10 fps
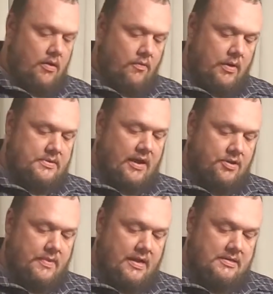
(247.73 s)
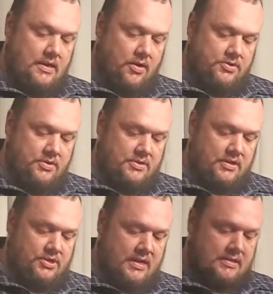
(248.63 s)
Reptiles Magazine also
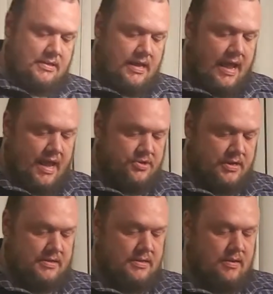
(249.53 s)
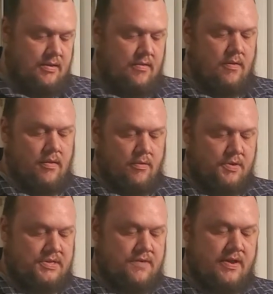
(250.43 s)
suggests that hatchlings
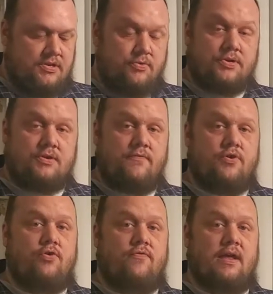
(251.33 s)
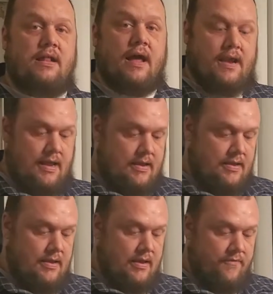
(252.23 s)
receive a source of UV lighting
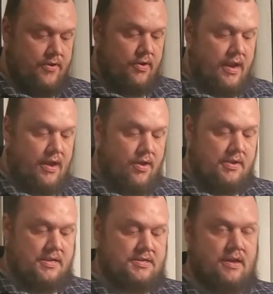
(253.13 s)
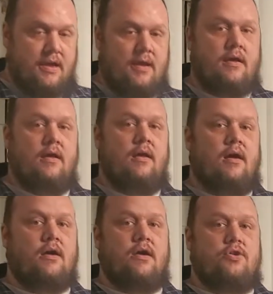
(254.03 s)
if they're not out in the sun.
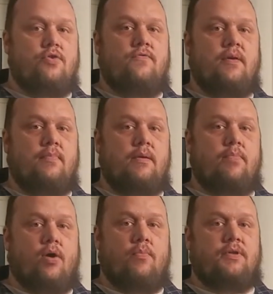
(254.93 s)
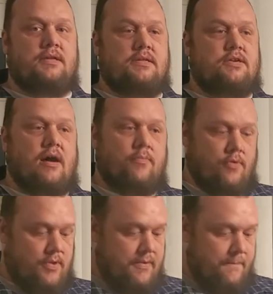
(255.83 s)
A good UVB bulb does the job
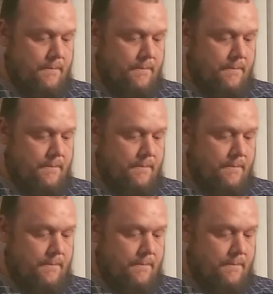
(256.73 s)
normally.